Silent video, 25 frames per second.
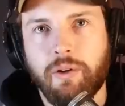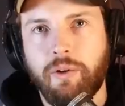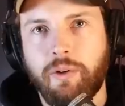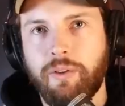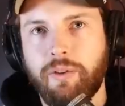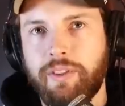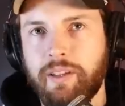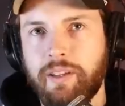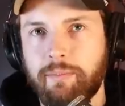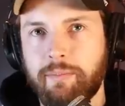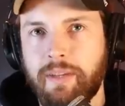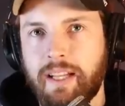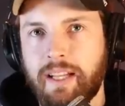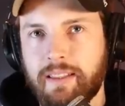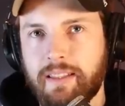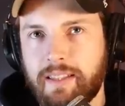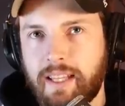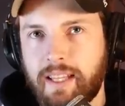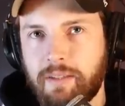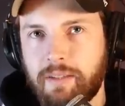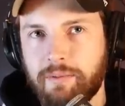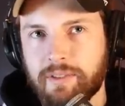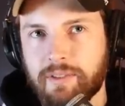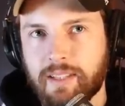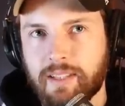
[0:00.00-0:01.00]
and the whole thing
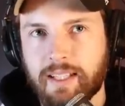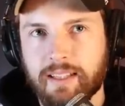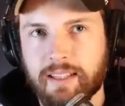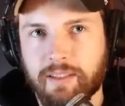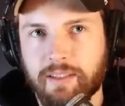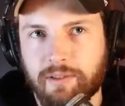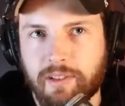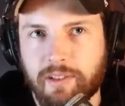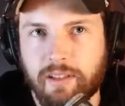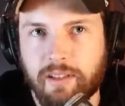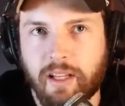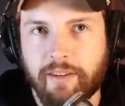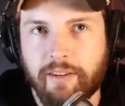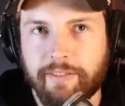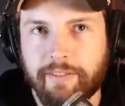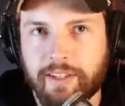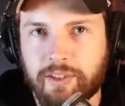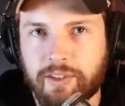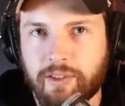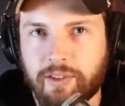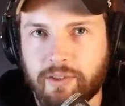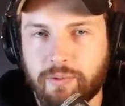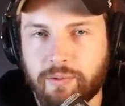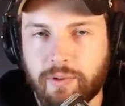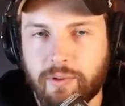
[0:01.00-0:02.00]
back then was like, there's a
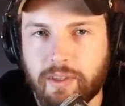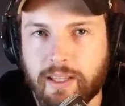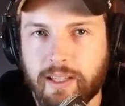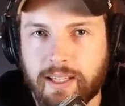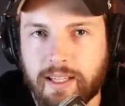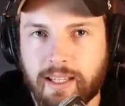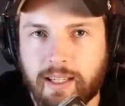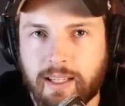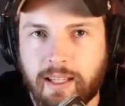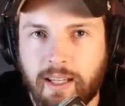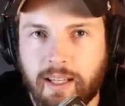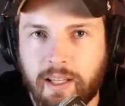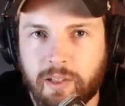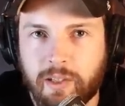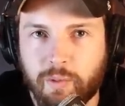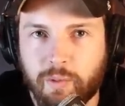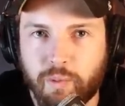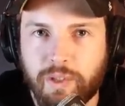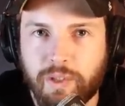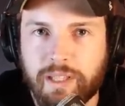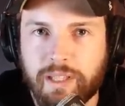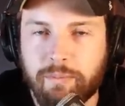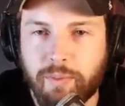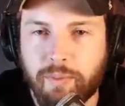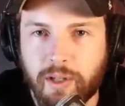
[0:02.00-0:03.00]
lot of issues with like
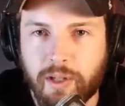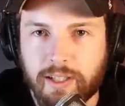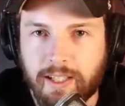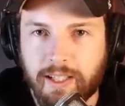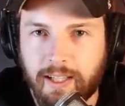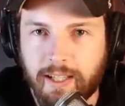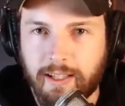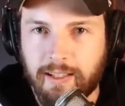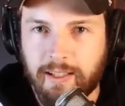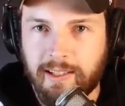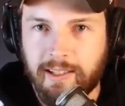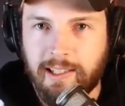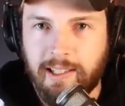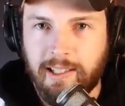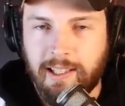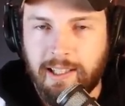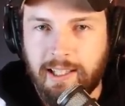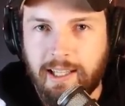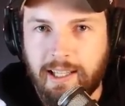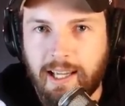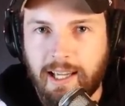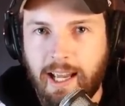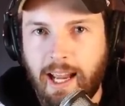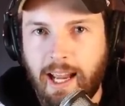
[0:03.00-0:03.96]
rebooking